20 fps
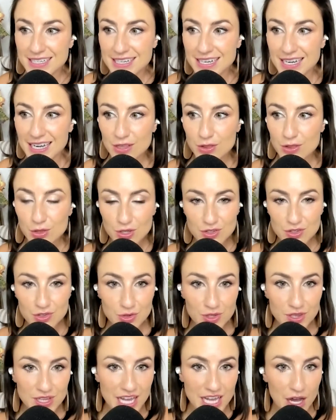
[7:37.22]
it looks
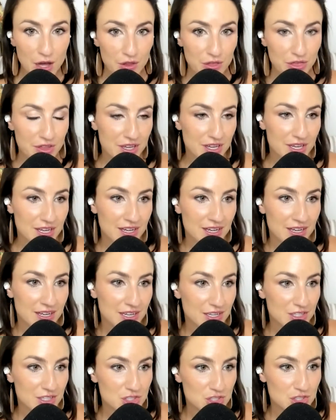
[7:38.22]
really healthy
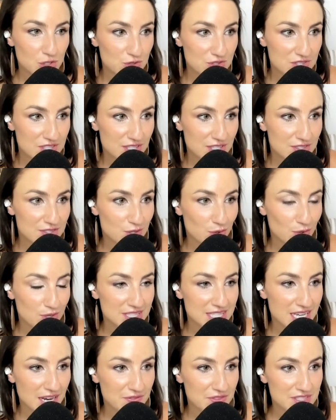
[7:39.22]
juices
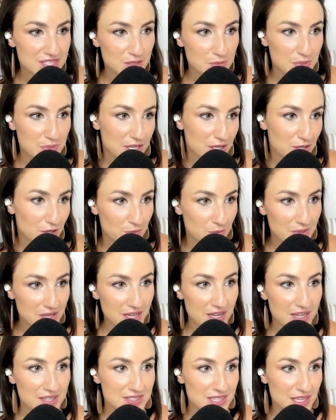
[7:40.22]
always have this appeal
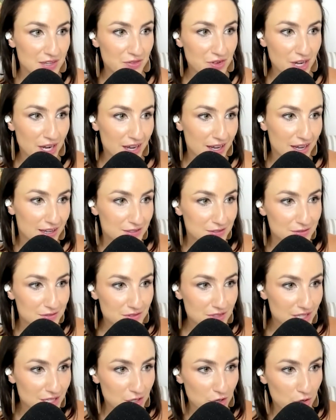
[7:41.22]
because they've got
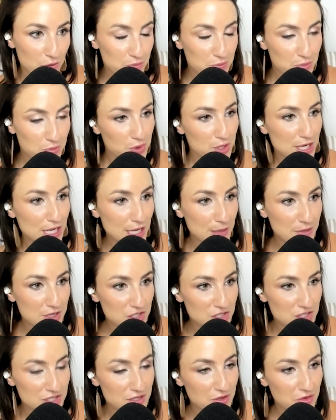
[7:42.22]
you know pretty
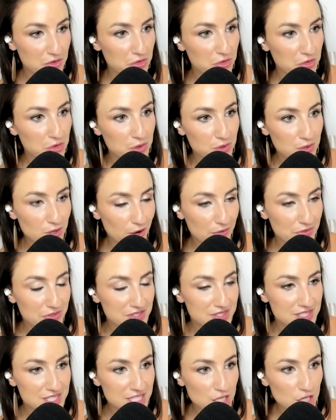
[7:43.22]
images of fruit on the
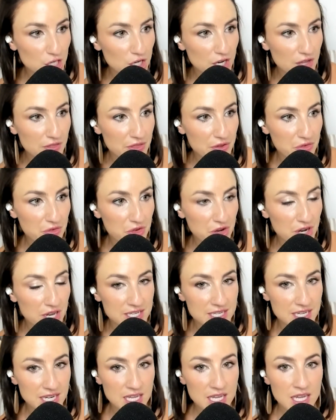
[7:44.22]
sticker on the
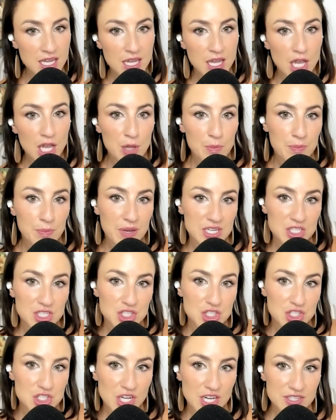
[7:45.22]
front
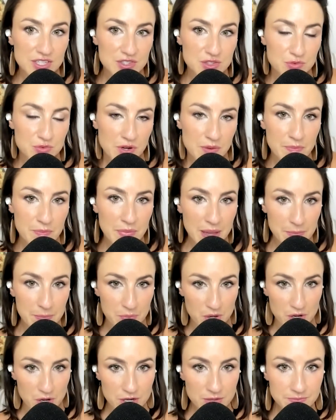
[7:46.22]
but just
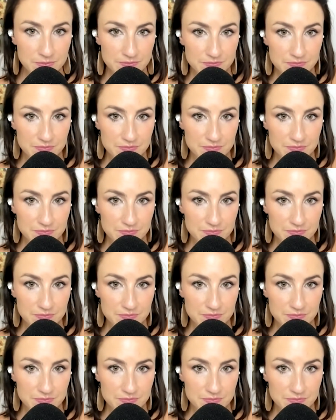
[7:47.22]
remember